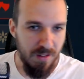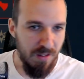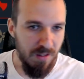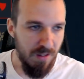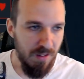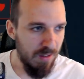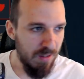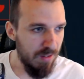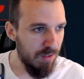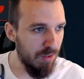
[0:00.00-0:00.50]

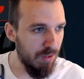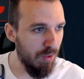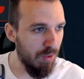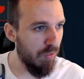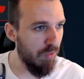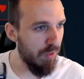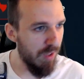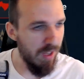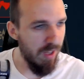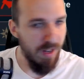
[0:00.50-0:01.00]
you know,
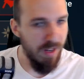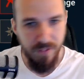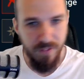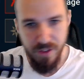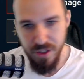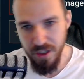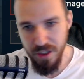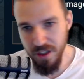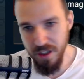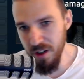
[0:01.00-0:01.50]
for the average
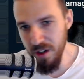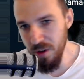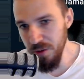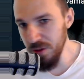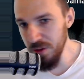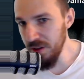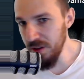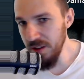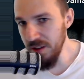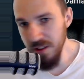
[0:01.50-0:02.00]

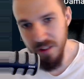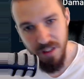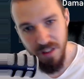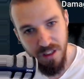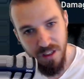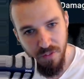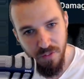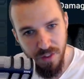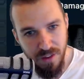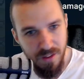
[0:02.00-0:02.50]
account,
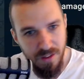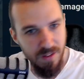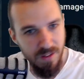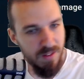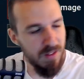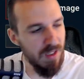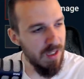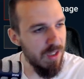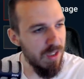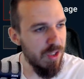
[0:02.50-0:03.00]
even
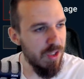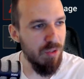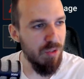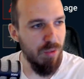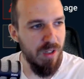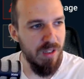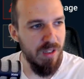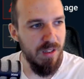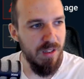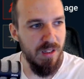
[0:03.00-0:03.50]
stage
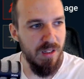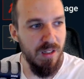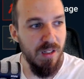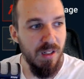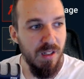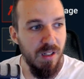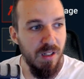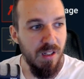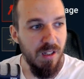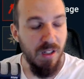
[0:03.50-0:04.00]
20
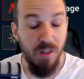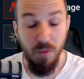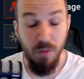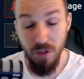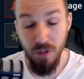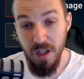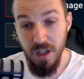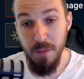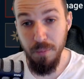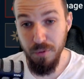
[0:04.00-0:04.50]
will
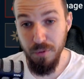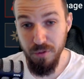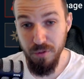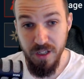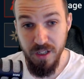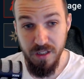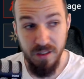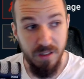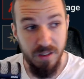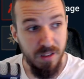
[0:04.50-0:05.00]

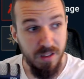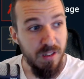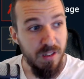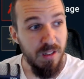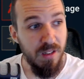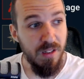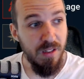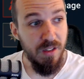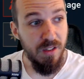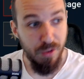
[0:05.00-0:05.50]
upgrade
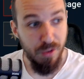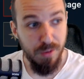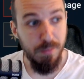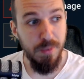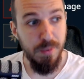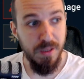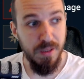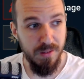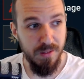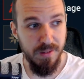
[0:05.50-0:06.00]
your
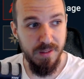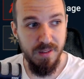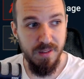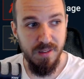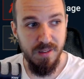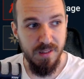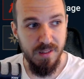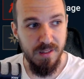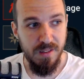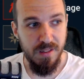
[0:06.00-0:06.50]
builds
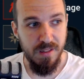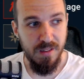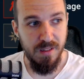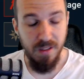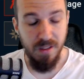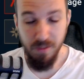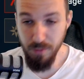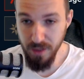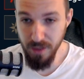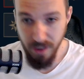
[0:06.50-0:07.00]

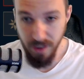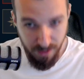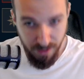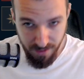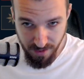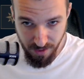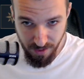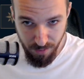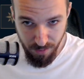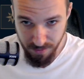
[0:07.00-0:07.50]
without a
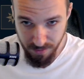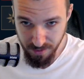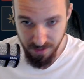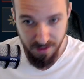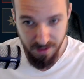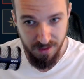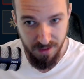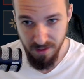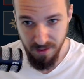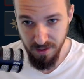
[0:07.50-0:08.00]
doubt.
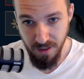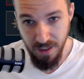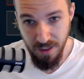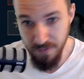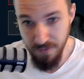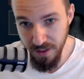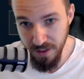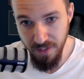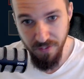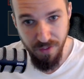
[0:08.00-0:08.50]

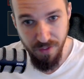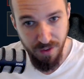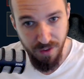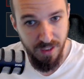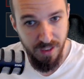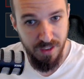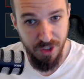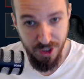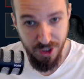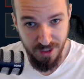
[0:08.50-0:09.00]
Even if you
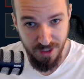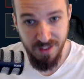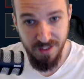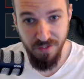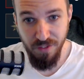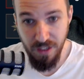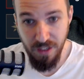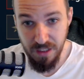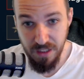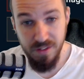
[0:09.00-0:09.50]
get just
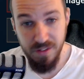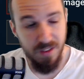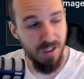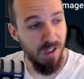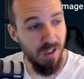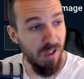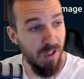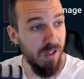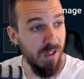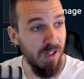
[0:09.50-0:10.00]

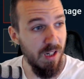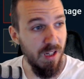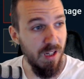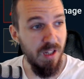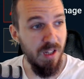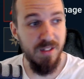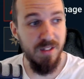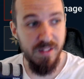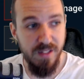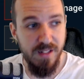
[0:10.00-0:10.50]
5-star
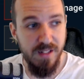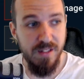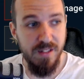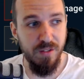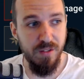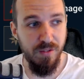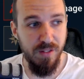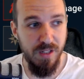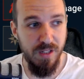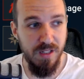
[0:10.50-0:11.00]

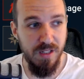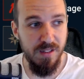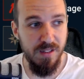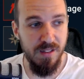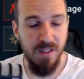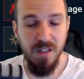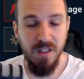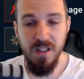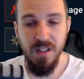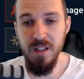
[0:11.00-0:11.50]
accessories,
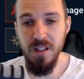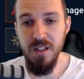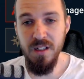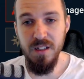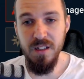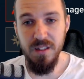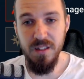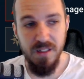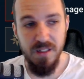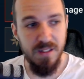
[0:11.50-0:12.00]

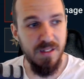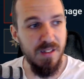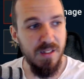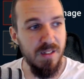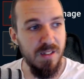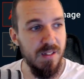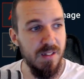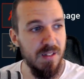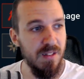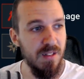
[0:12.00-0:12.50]
this is